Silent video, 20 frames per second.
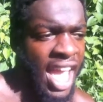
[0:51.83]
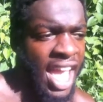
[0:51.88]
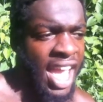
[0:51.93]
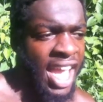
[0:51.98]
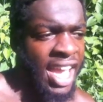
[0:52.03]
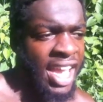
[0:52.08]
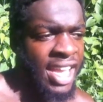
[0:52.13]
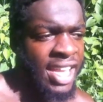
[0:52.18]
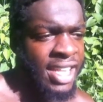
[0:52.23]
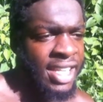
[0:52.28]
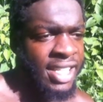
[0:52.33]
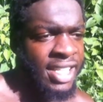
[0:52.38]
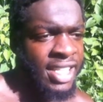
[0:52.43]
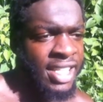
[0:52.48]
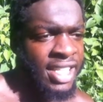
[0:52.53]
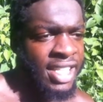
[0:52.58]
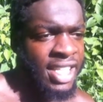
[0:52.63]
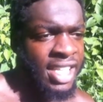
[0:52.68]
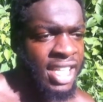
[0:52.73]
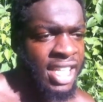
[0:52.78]

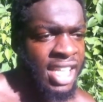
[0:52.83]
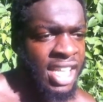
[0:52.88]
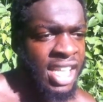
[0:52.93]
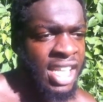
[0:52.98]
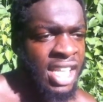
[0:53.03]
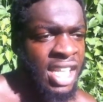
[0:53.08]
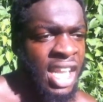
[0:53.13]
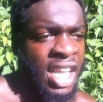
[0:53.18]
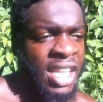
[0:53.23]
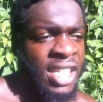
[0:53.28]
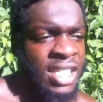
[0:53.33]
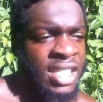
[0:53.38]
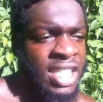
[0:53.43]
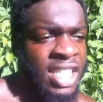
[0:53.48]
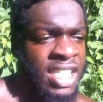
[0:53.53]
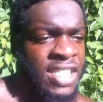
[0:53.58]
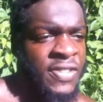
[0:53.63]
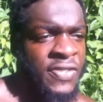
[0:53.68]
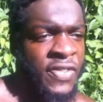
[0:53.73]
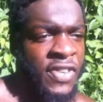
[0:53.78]
and
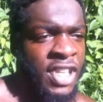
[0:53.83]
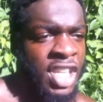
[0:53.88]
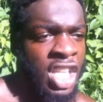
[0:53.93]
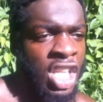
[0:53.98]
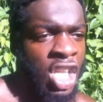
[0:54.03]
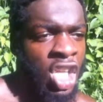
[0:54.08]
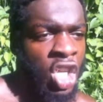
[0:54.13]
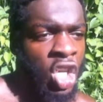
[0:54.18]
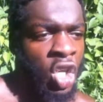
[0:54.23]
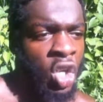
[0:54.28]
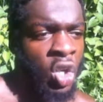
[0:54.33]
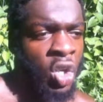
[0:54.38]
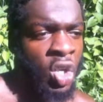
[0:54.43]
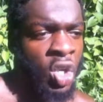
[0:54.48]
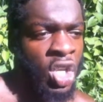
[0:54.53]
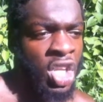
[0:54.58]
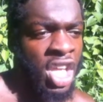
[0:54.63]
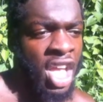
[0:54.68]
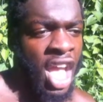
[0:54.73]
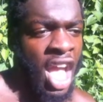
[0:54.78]
this video